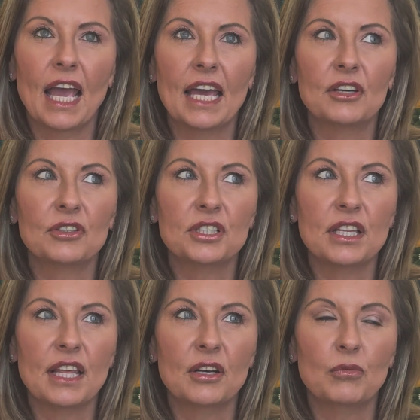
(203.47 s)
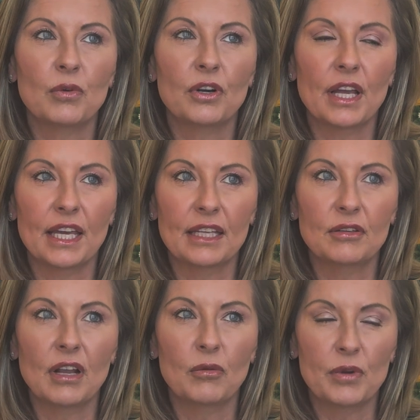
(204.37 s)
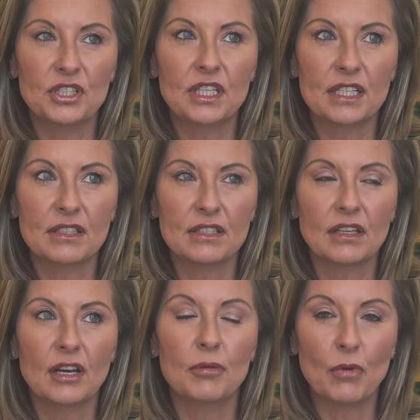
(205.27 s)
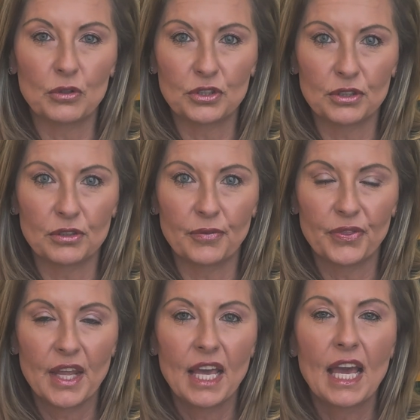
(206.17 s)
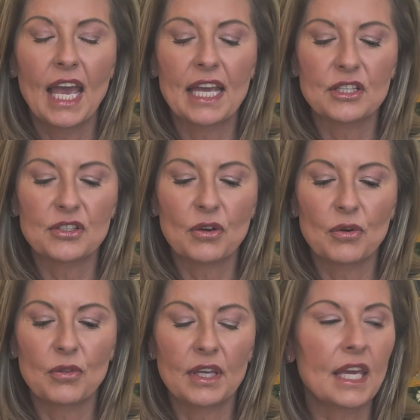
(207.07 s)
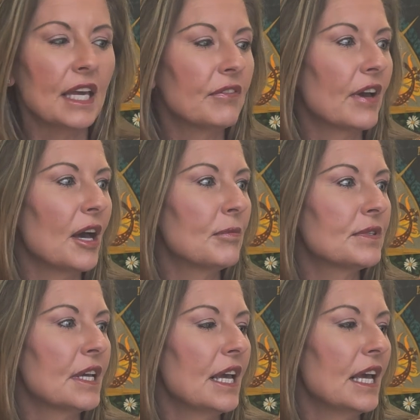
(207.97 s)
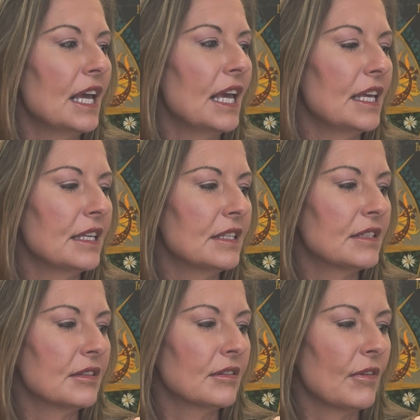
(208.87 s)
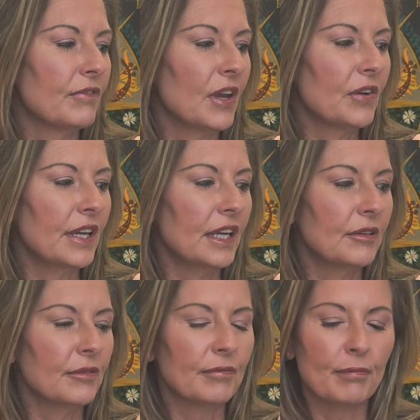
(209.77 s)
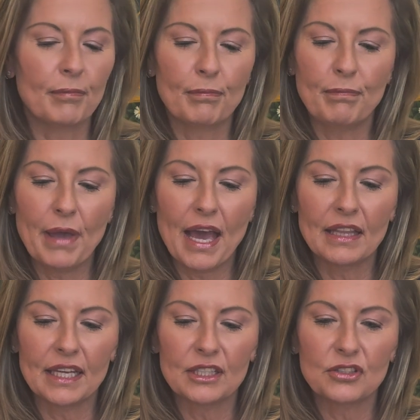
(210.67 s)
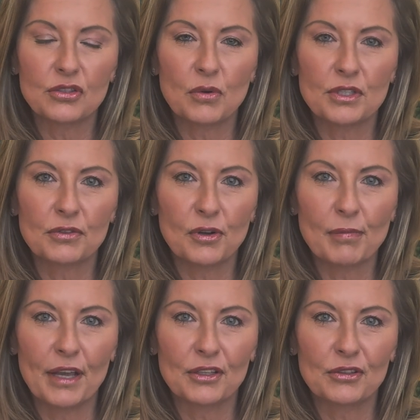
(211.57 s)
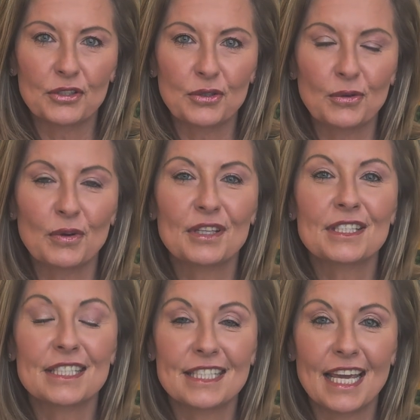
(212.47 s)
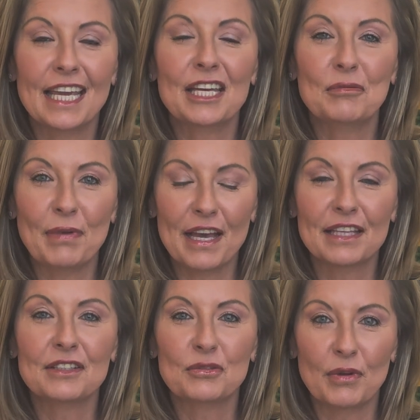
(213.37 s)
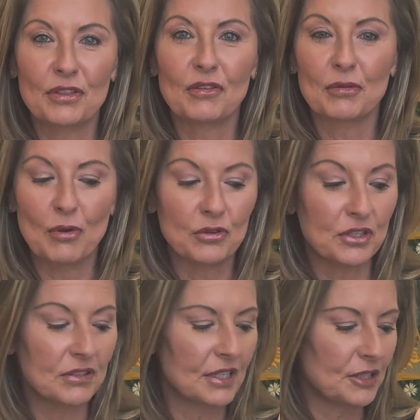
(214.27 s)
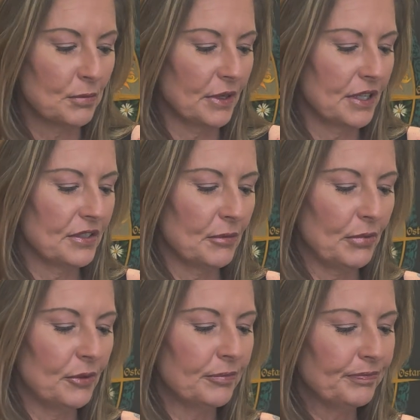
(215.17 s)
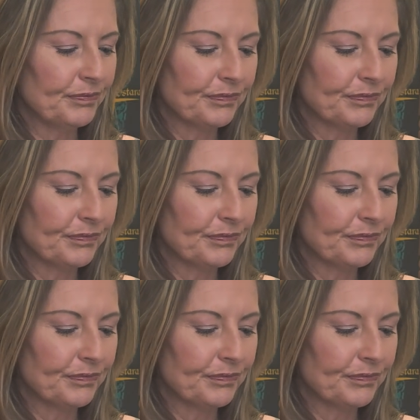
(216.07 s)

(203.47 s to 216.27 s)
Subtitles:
energy that we're in, which is emotional. And so the King of Cups is very balanced. So it's a reminder to stay in balance with your emotions. That's pretty simple.